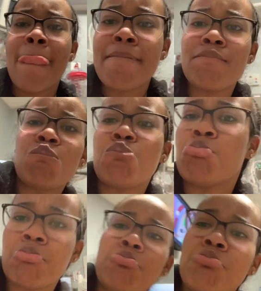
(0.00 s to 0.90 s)

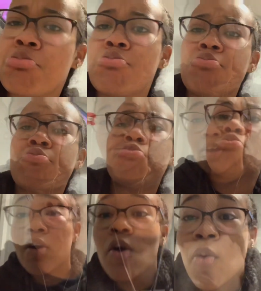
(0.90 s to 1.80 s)
Somebody
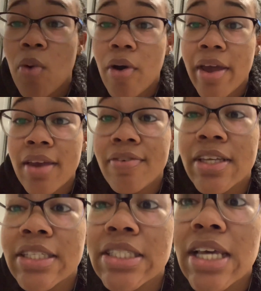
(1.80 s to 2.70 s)
Well, Ava
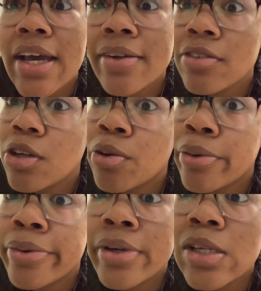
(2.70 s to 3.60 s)
is done.
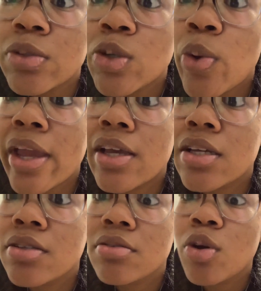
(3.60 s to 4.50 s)
It was
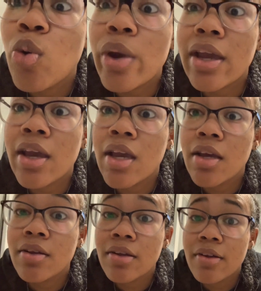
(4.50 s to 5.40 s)
quick, quick.
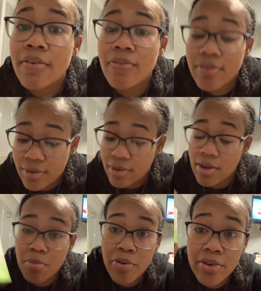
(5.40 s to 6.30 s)
They
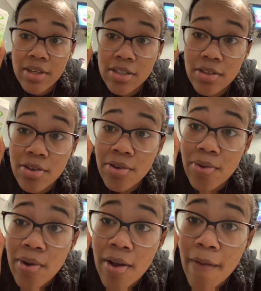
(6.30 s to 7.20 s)
brought these
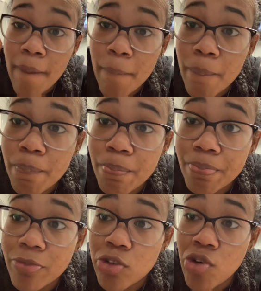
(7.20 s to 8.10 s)
little um
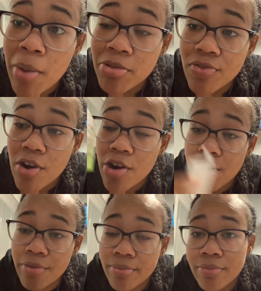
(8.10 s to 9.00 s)
drops for
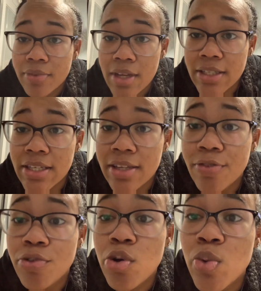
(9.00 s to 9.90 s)
her. They said the
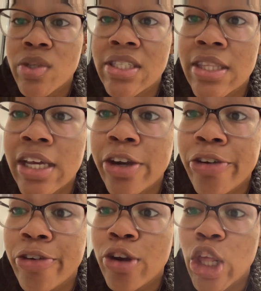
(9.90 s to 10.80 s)
fluid was
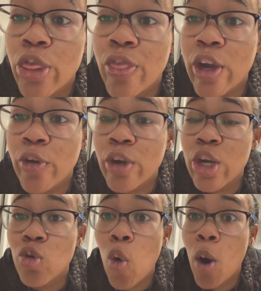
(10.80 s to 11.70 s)
thicker, thicker
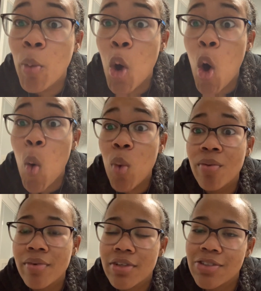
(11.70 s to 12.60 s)
than normal.
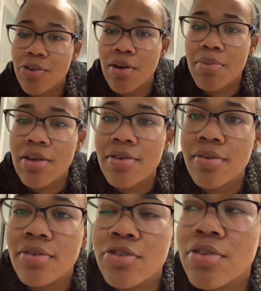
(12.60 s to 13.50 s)
So it'd be
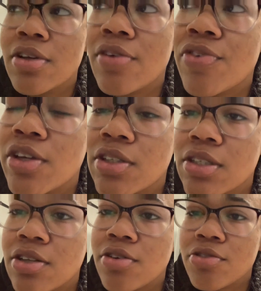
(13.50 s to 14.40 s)
if it's
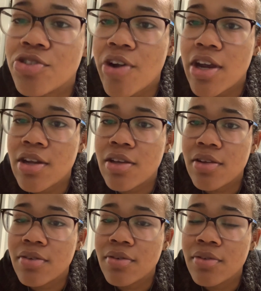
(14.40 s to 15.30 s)
still
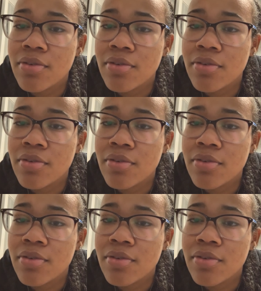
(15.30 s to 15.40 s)
draining